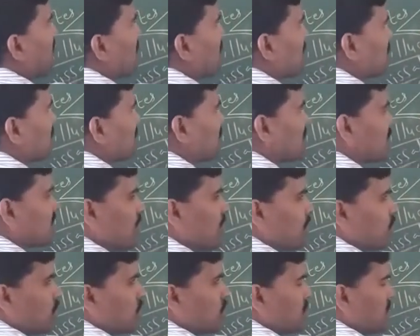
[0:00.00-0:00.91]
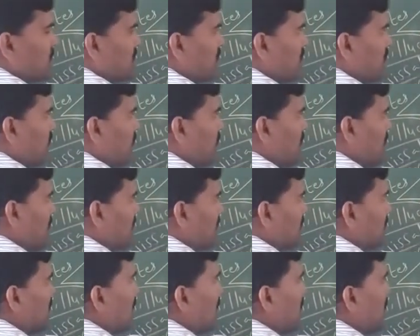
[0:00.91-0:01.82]
this is the posterior part.
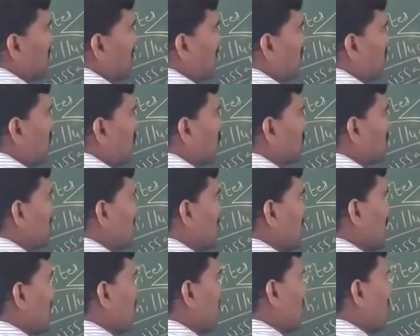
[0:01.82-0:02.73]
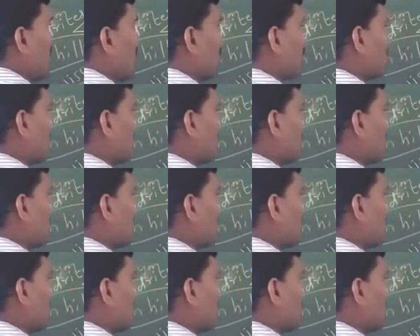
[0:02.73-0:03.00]
The posterior part